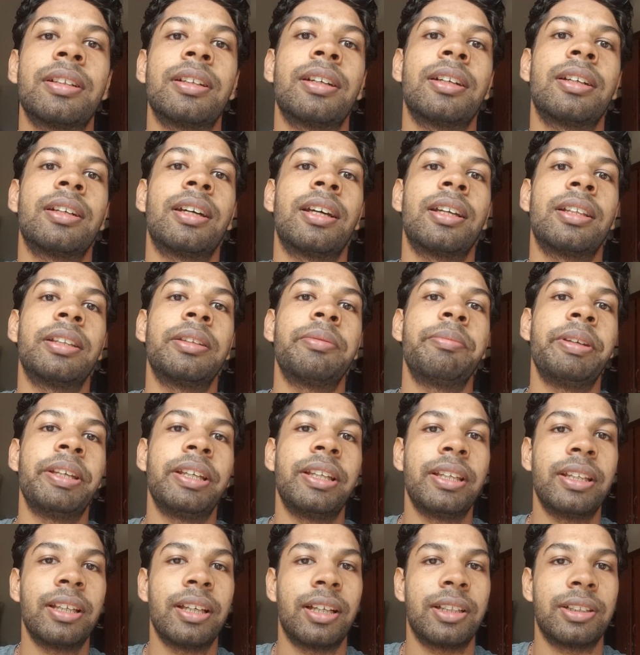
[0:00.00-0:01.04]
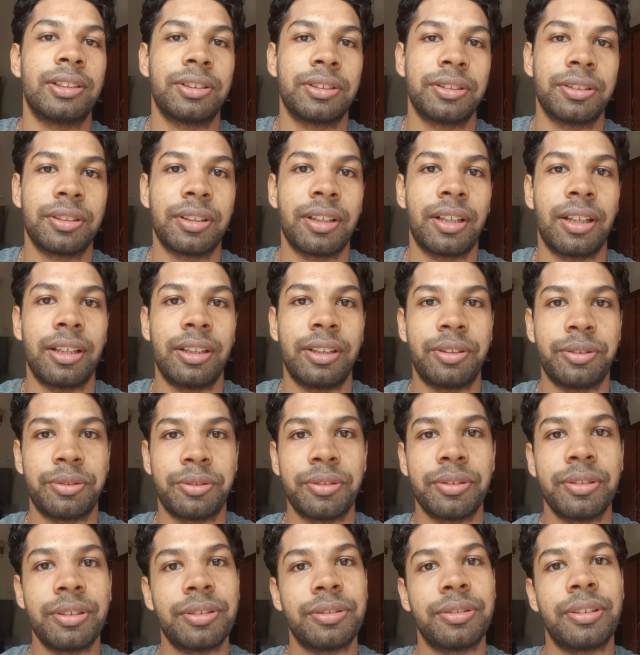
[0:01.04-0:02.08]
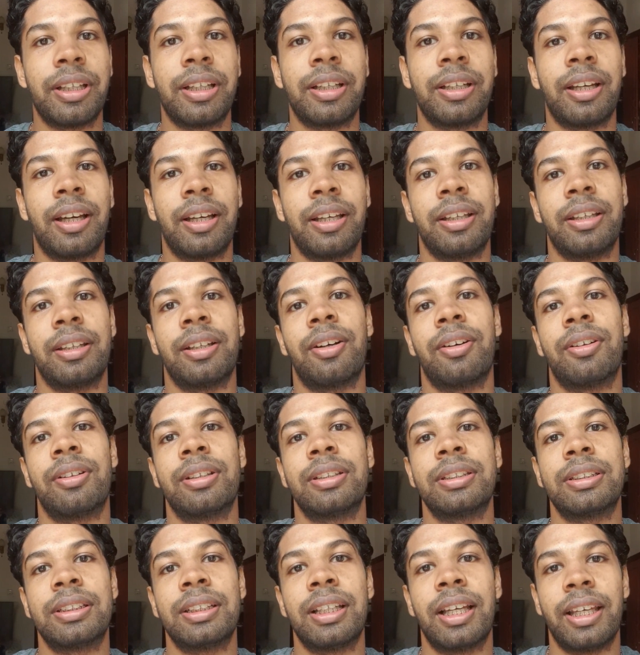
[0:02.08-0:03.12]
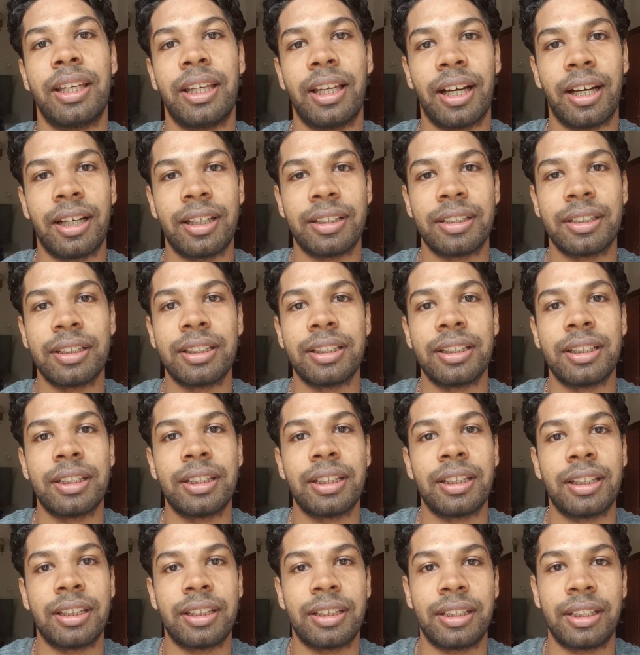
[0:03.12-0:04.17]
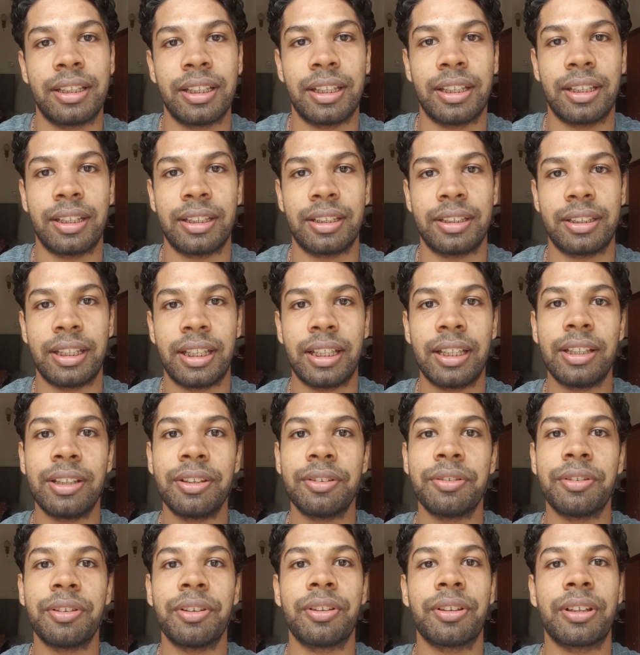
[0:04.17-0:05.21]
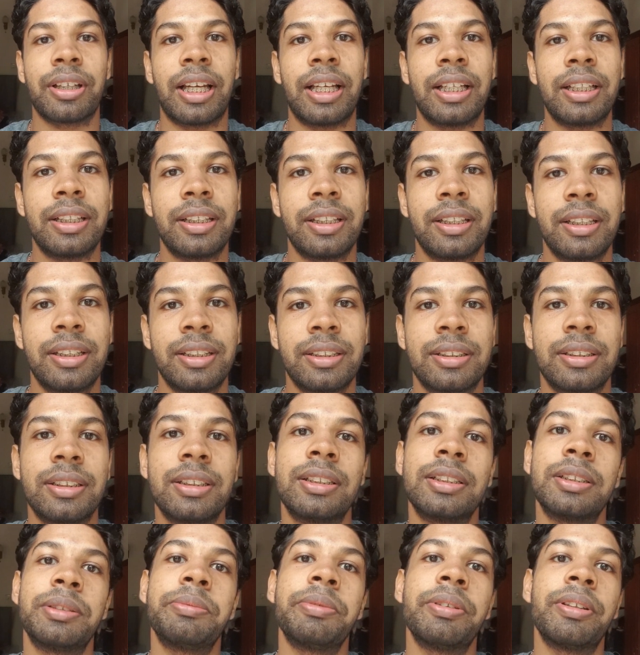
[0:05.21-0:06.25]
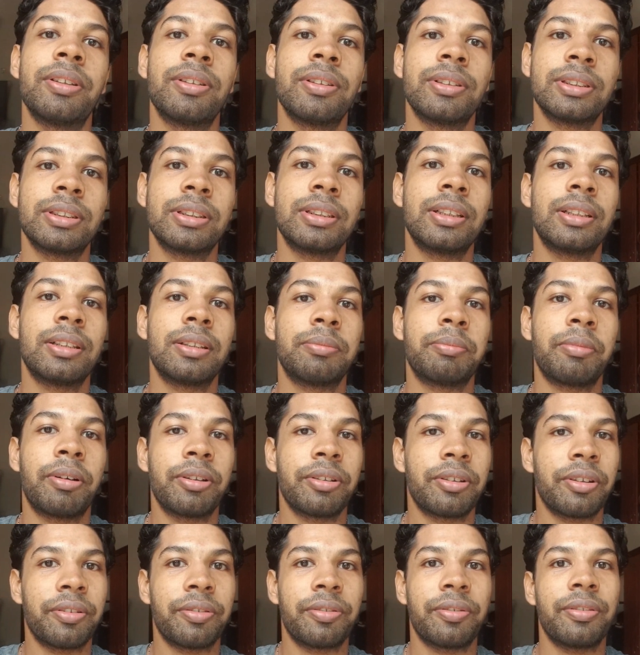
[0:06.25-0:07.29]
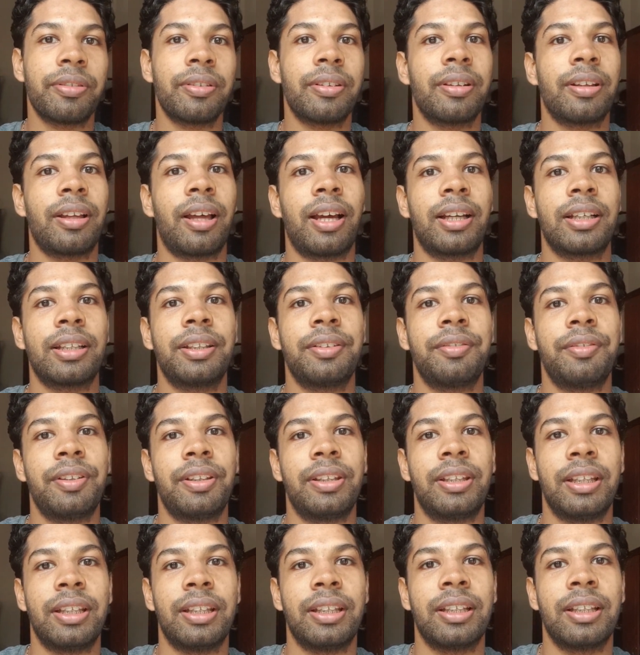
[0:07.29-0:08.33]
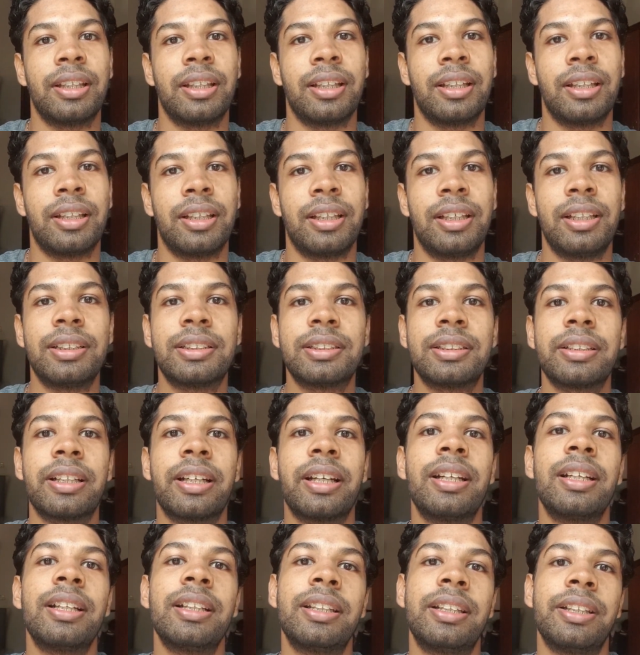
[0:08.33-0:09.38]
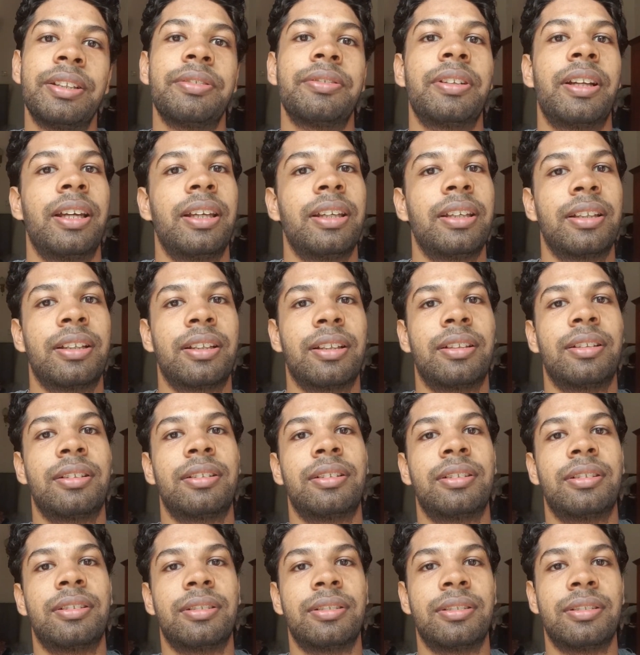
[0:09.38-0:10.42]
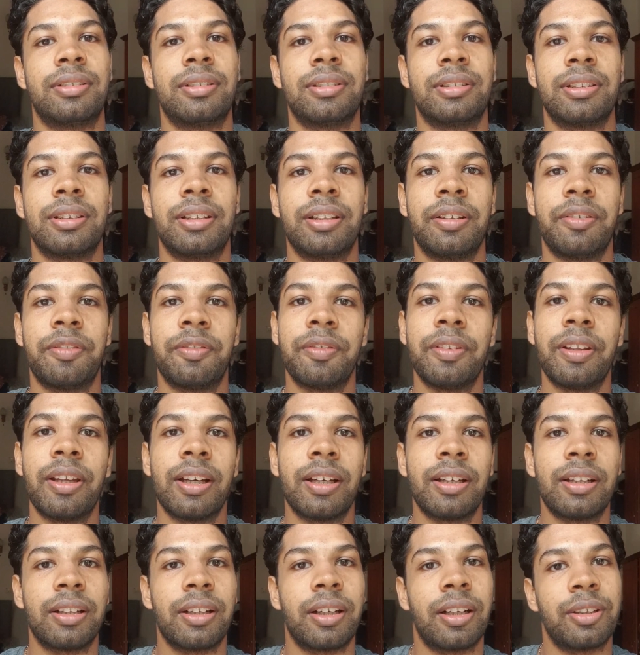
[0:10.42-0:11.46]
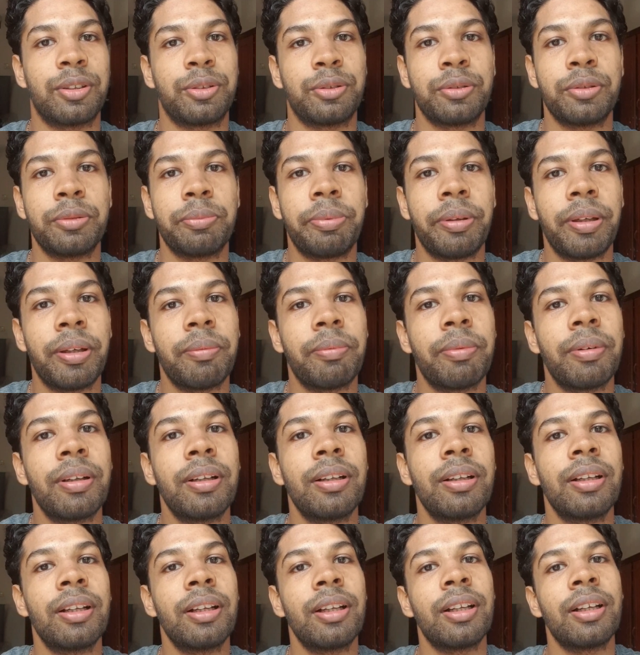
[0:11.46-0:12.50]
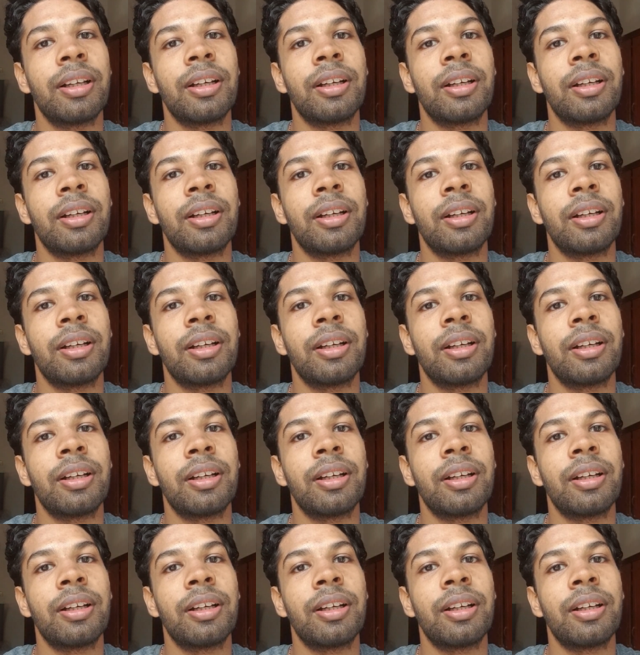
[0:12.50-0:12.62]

at the beginning I told you that I can't tell you your calorie needs. This is because the amount of activity, it's relative. Like if there are two people